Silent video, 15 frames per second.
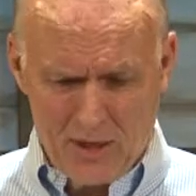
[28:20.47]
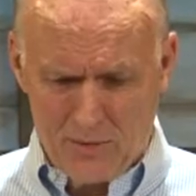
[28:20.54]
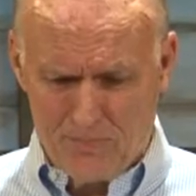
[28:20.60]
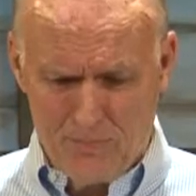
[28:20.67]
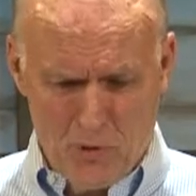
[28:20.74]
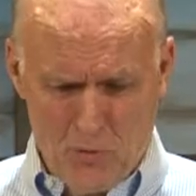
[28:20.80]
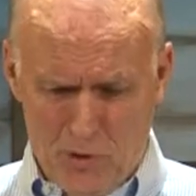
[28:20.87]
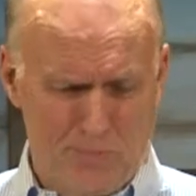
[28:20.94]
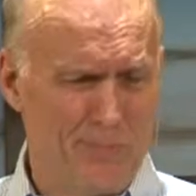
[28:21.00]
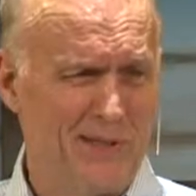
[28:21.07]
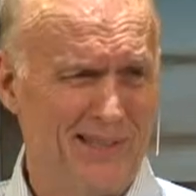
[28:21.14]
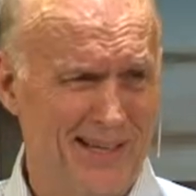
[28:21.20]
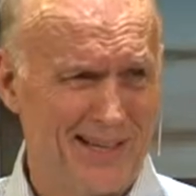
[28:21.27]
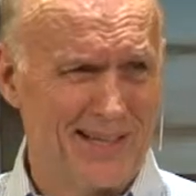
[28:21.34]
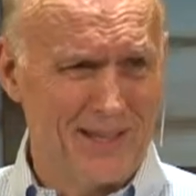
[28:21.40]
who was
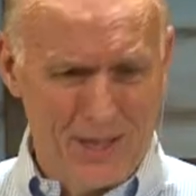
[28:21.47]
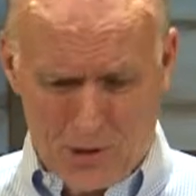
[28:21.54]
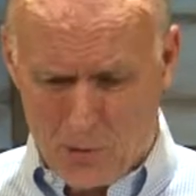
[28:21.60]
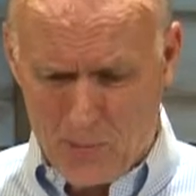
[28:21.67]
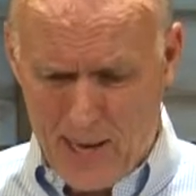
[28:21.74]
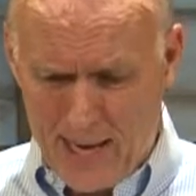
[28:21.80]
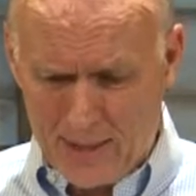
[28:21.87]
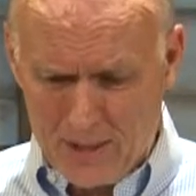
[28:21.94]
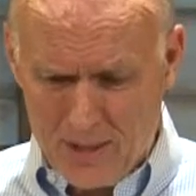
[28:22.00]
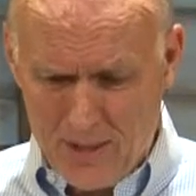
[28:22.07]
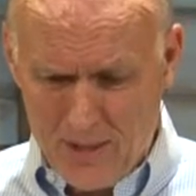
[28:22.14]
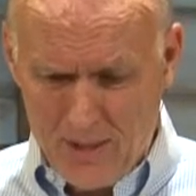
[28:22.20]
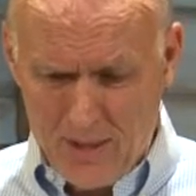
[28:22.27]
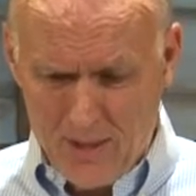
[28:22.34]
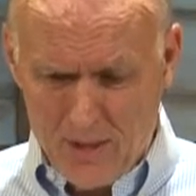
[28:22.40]
politically correct
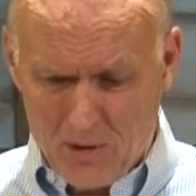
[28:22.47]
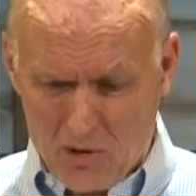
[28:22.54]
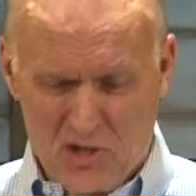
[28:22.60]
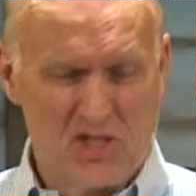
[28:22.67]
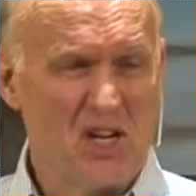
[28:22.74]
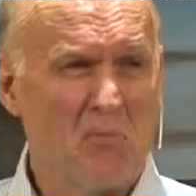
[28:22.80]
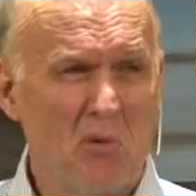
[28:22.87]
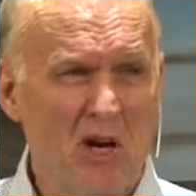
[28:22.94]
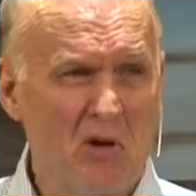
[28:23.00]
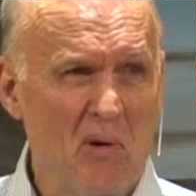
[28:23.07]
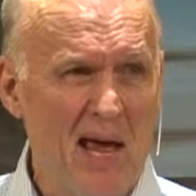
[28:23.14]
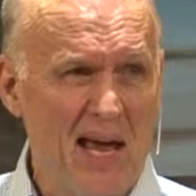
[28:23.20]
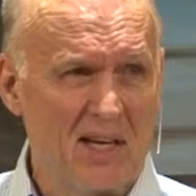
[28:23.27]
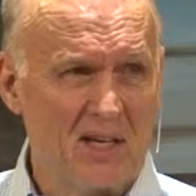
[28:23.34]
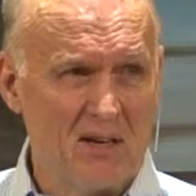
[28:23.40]
or someone who
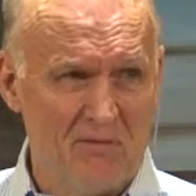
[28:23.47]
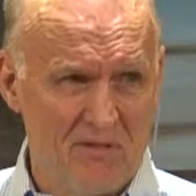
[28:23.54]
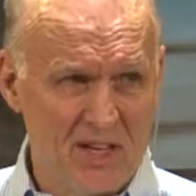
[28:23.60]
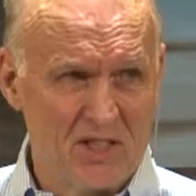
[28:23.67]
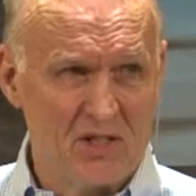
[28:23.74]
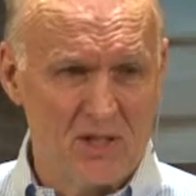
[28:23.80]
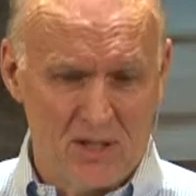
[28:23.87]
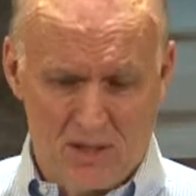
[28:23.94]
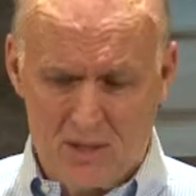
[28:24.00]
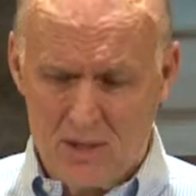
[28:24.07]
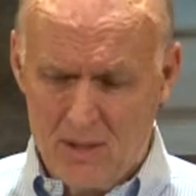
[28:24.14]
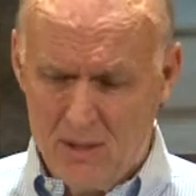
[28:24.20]
had convictions?